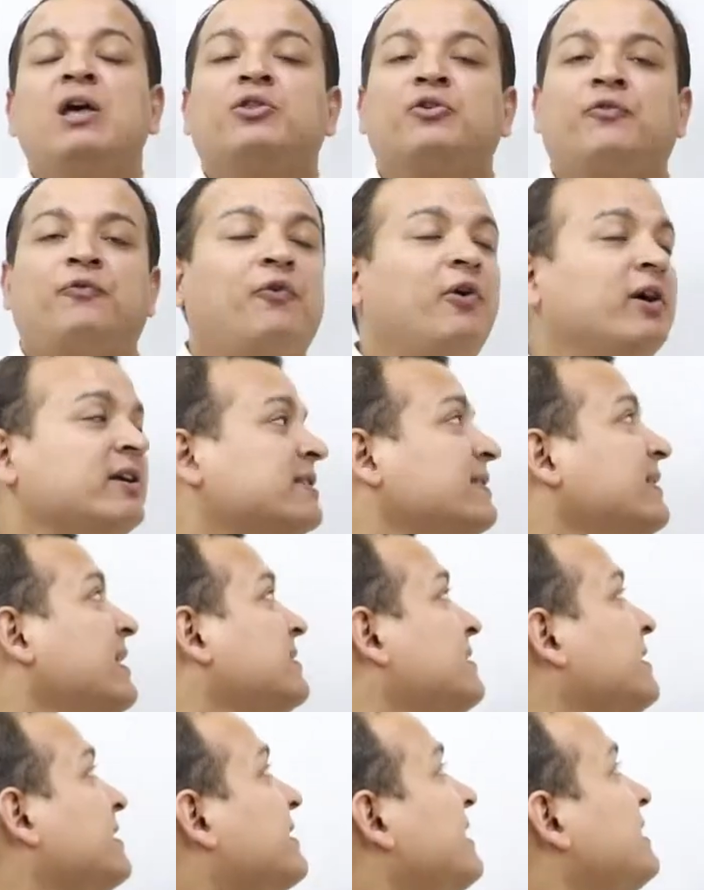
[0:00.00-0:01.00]
The first,
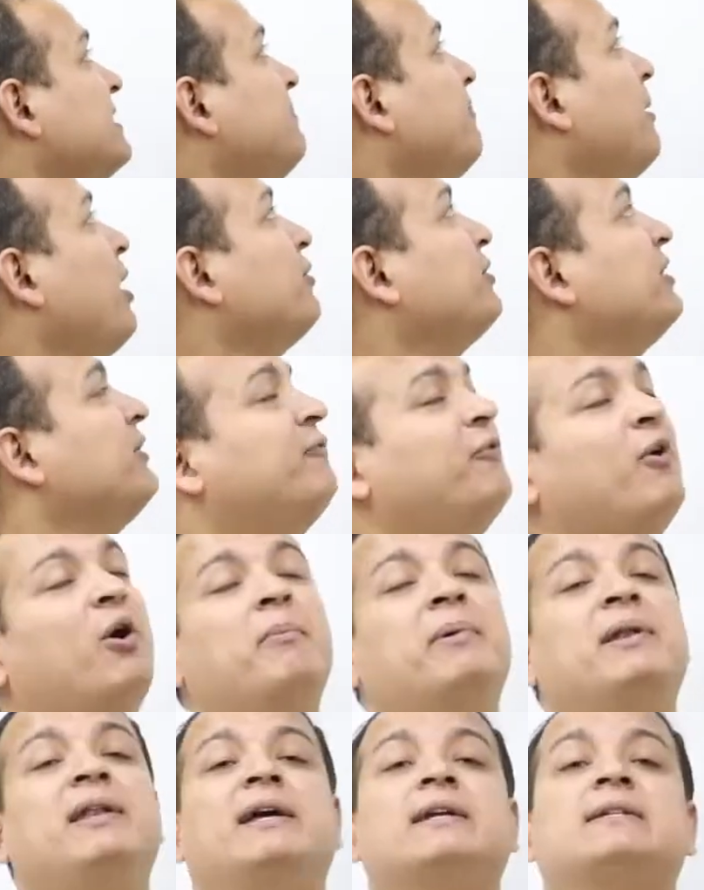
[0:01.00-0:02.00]
let's discuss about the
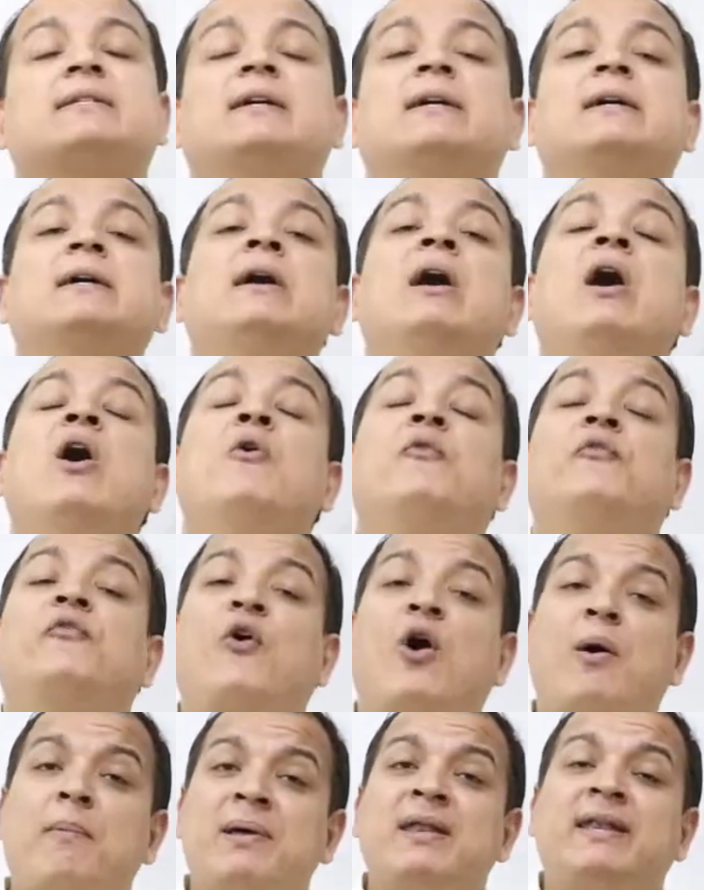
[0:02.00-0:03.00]
formal letter.
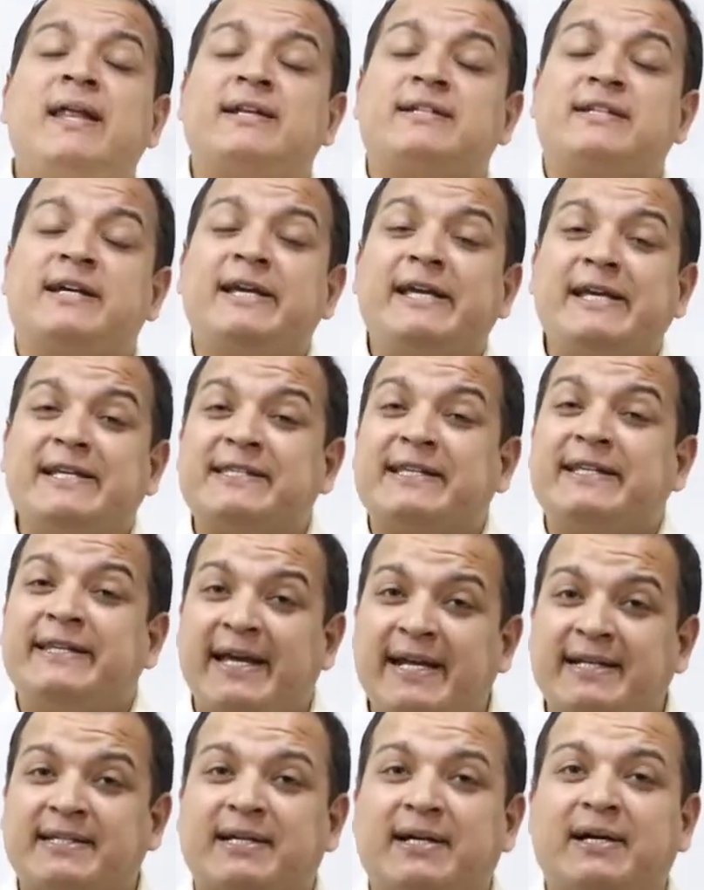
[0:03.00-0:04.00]
Formal letter is a
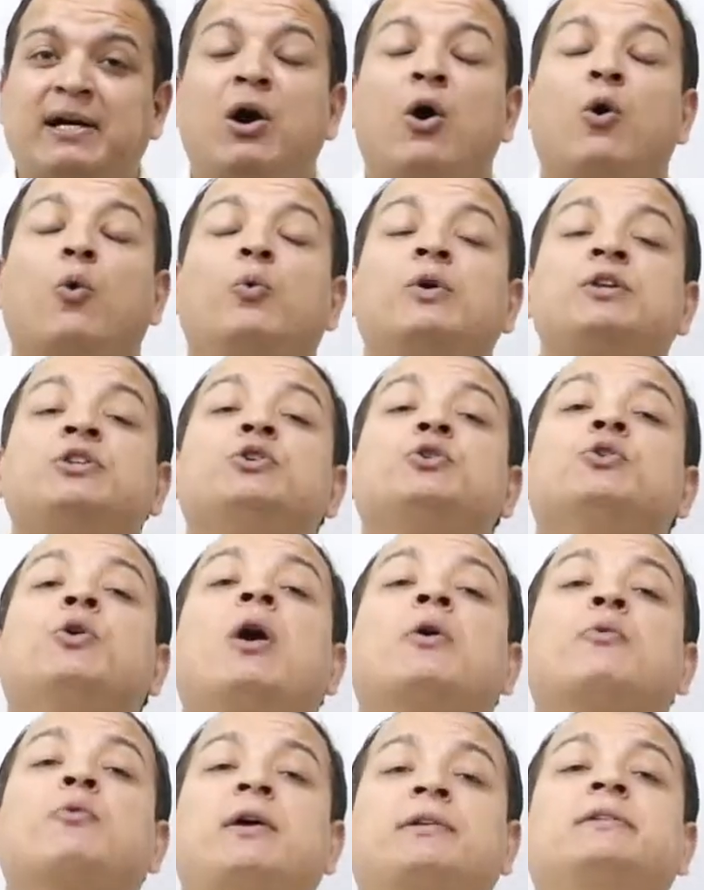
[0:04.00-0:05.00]
letter which you
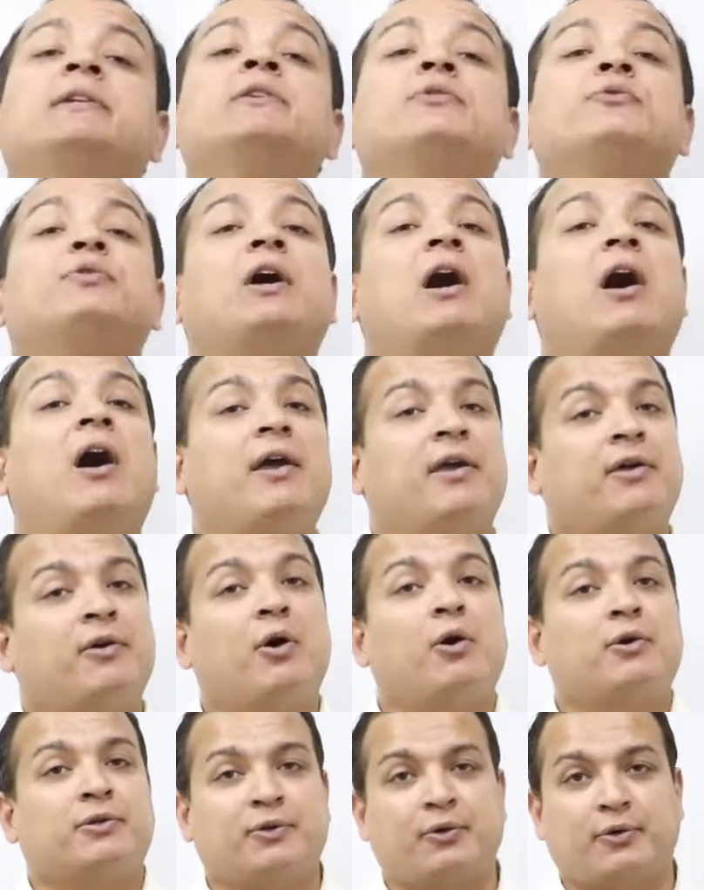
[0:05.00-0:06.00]
are writing to the
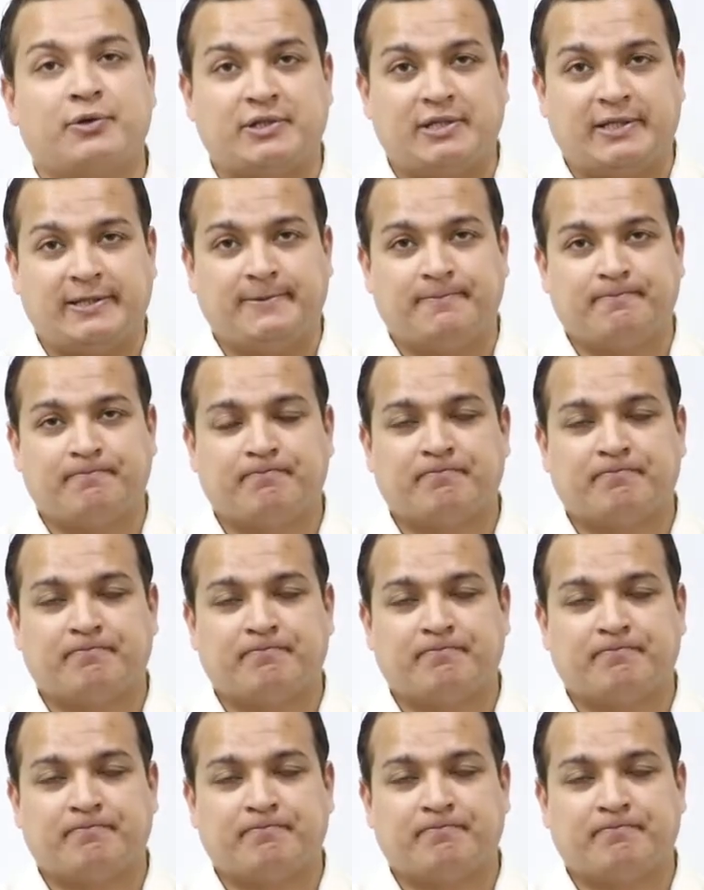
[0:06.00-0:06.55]
higher authority